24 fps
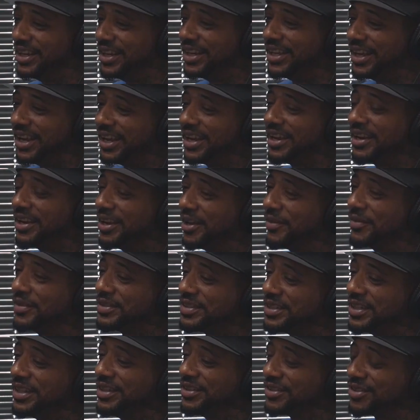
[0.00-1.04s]
They ain't never
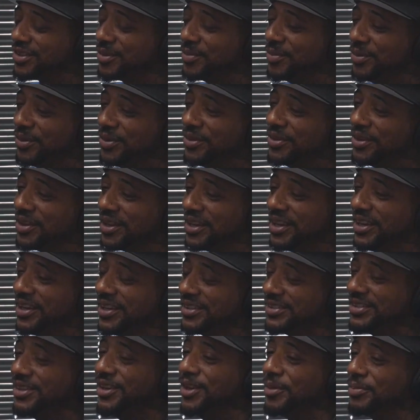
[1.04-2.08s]
seen some hood
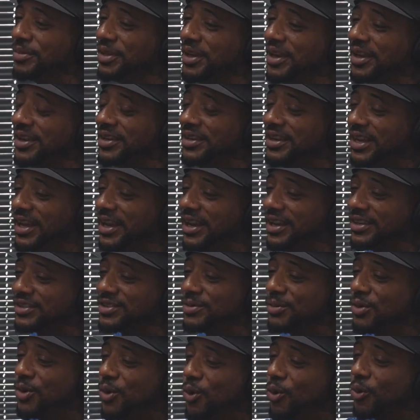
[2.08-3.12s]
kids get up there and dance
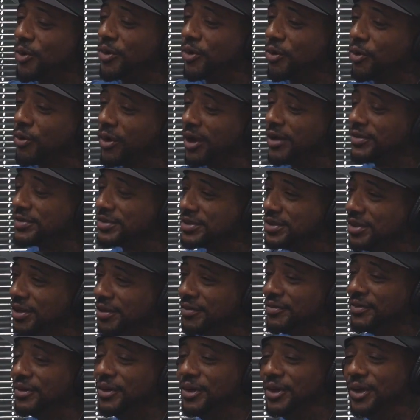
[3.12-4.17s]
some choreographed
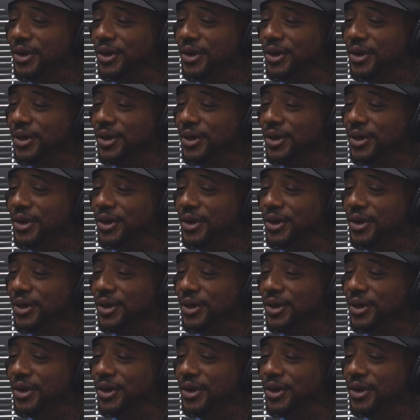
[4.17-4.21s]
stuff